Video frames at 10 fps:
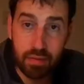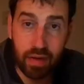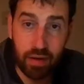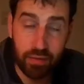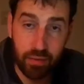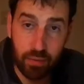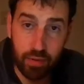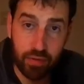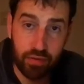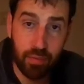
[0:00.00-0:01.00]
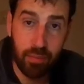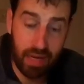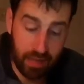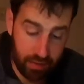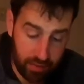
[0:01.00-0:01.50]
Now, in order to
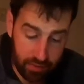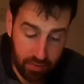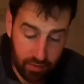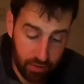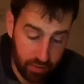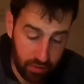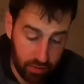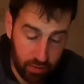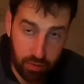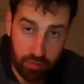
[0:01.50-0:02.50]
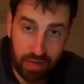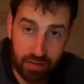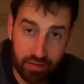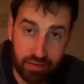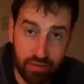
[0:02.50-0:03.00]
make the
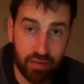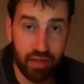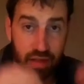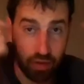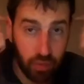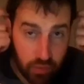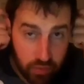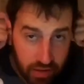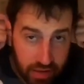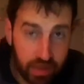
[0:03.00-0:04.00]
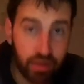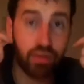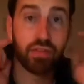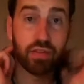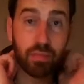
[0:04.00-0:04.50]
threads that go over the
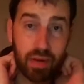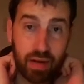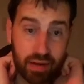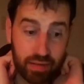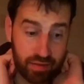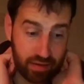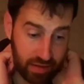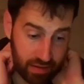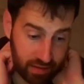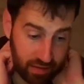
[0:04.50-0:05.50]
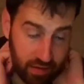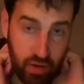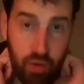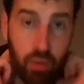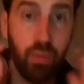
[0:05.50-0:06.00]
ears and behind the neck,
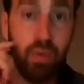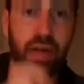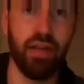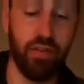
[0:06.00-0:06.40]
what I